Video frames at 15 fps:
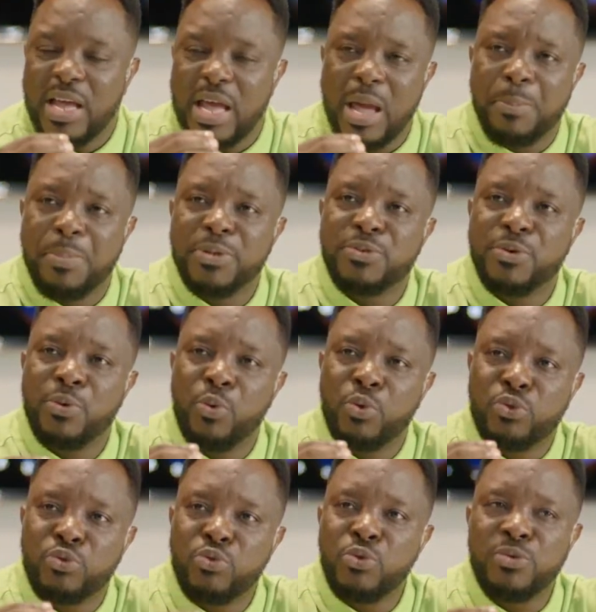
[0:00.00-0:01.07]

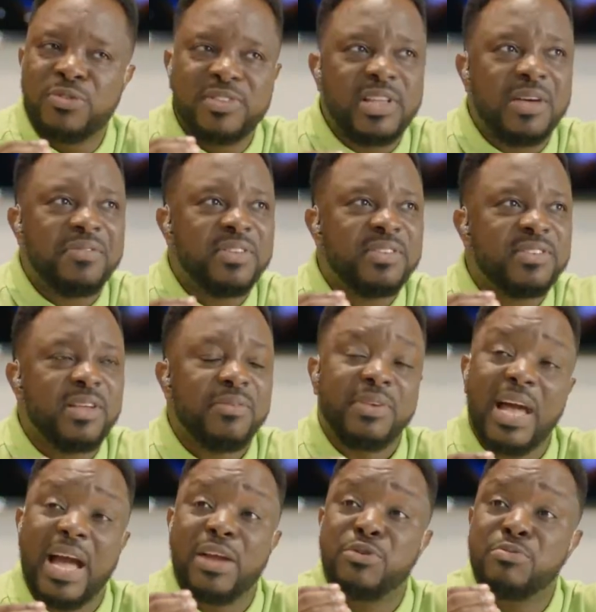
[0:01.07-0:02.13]
Episode
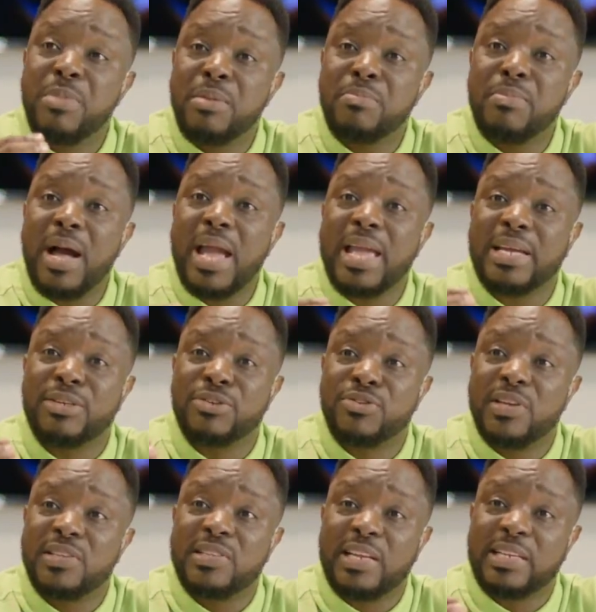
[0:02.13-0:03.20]
277. I remember I
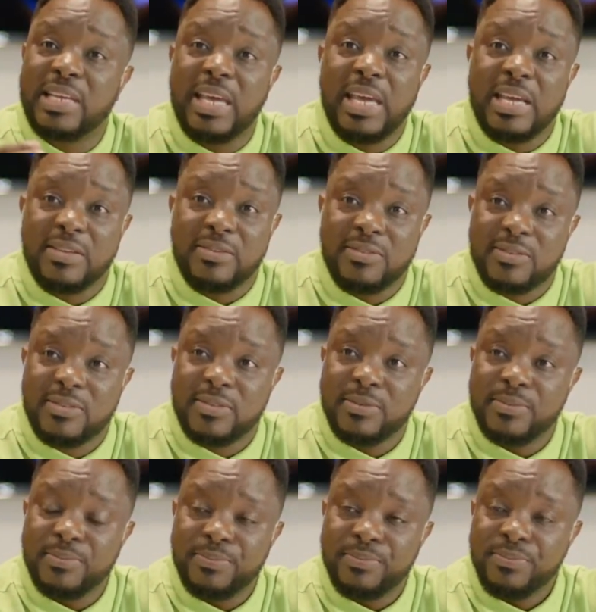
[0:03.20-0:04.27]
addressed that case
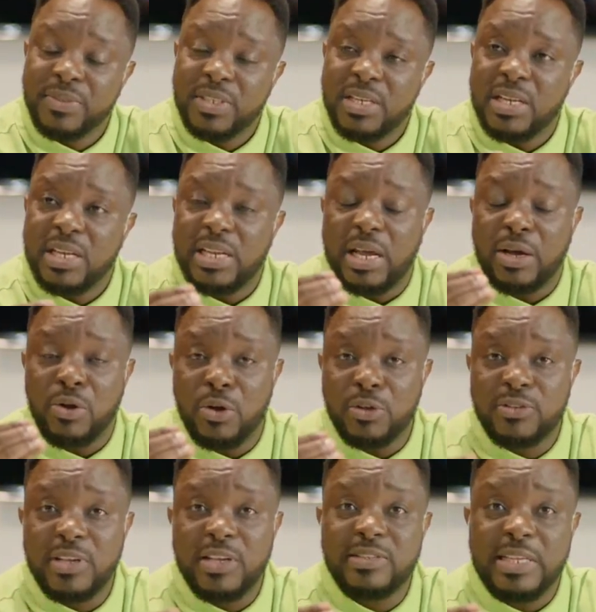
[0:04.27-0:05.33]
that God
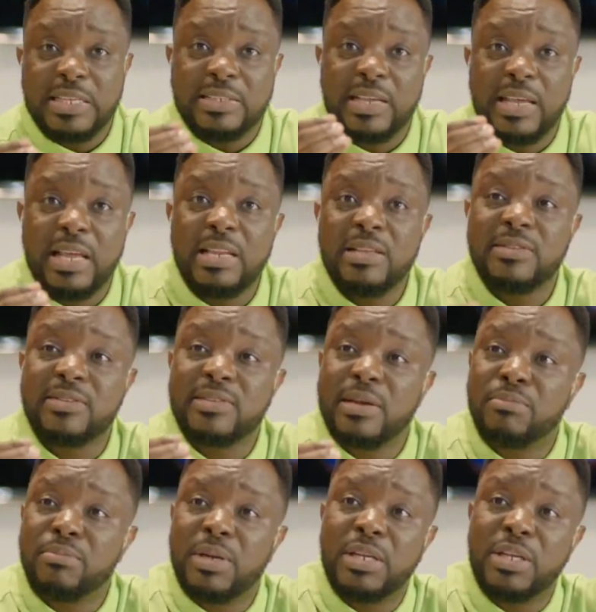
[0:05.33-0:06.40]
says He's healing
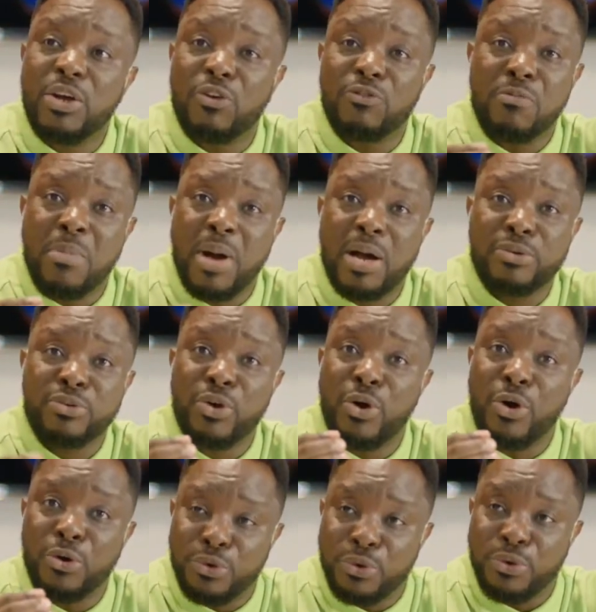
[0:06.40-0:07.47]
somebody of mouth
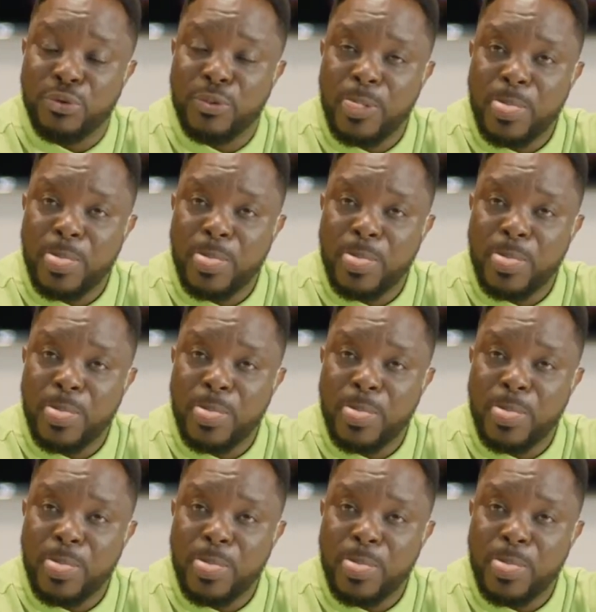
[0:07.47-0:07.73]
odor.